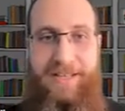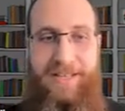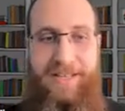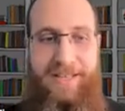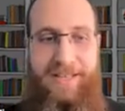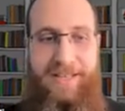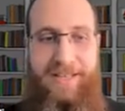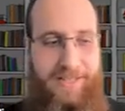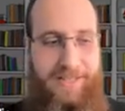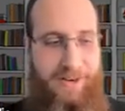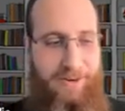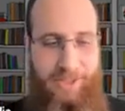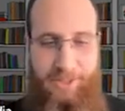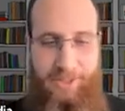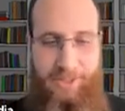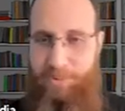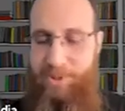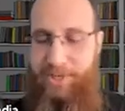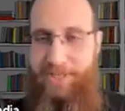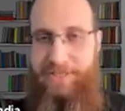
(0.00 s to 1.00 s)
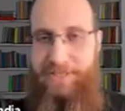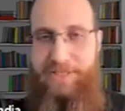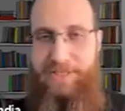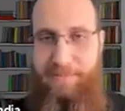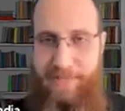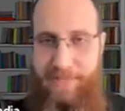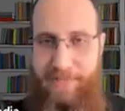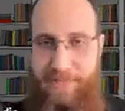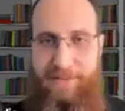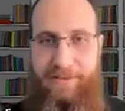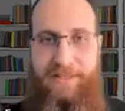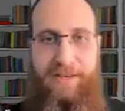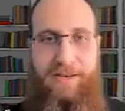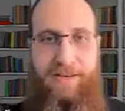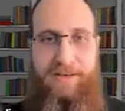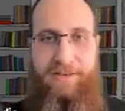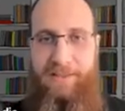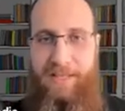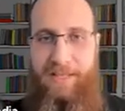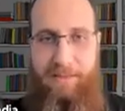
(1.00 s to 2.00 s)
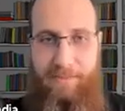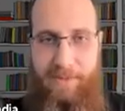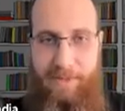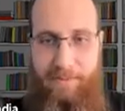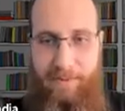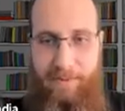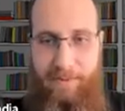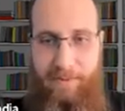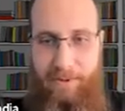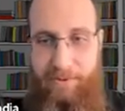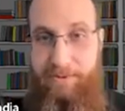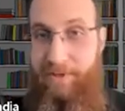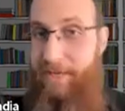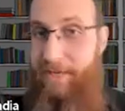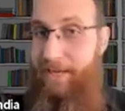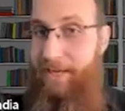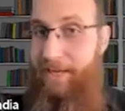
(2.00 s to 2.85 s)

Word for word: and you know, just putting something out there and letting people go through it.